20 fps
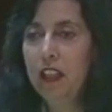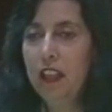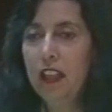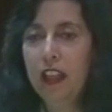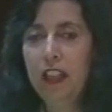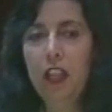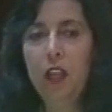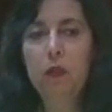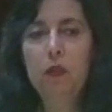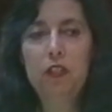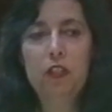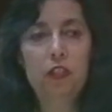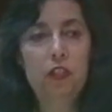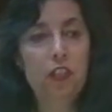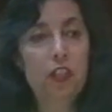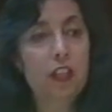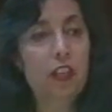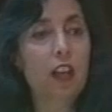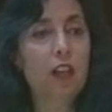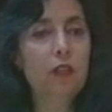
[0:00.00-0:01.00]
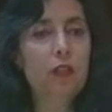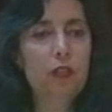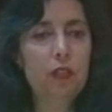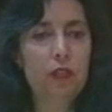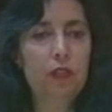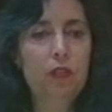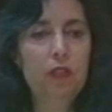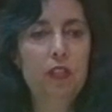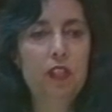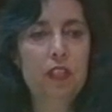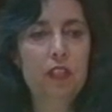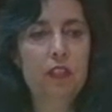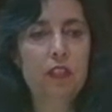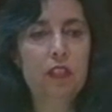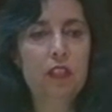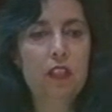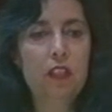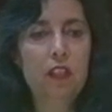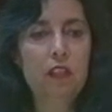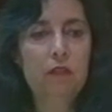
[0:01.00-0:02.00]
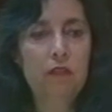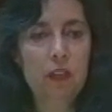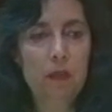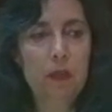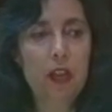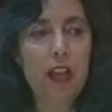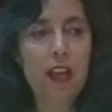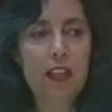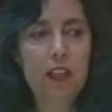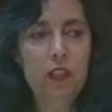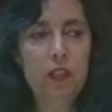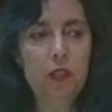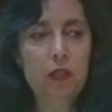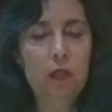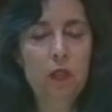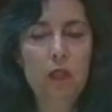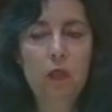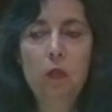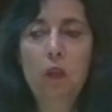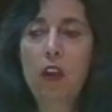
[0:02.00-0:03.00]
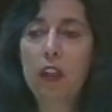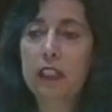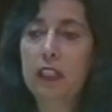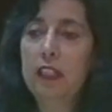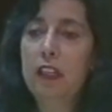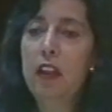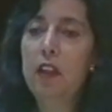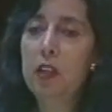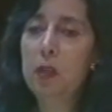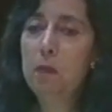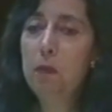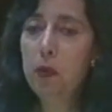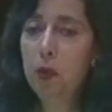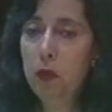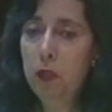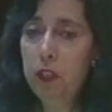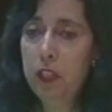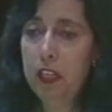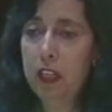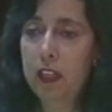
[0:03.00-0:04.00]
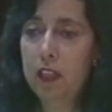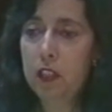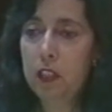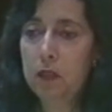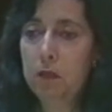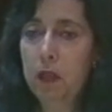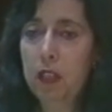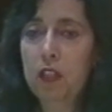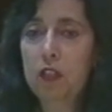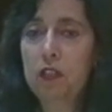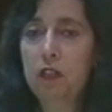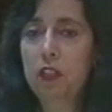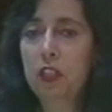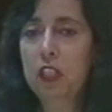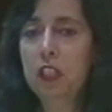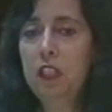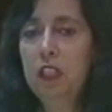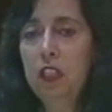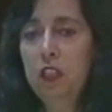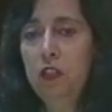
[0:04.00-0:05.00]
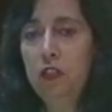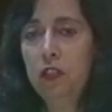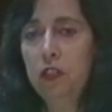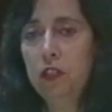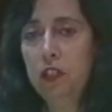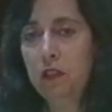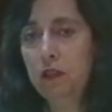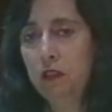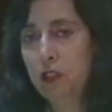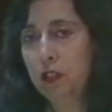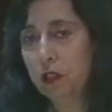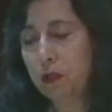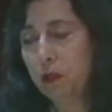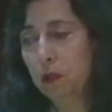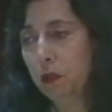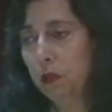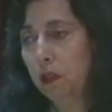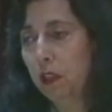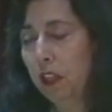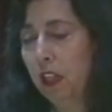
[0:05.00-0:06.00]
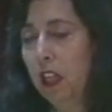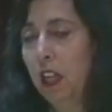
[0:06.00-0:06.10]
And it was the Chicano students from the high school walking out in protest because of the conditions in the school,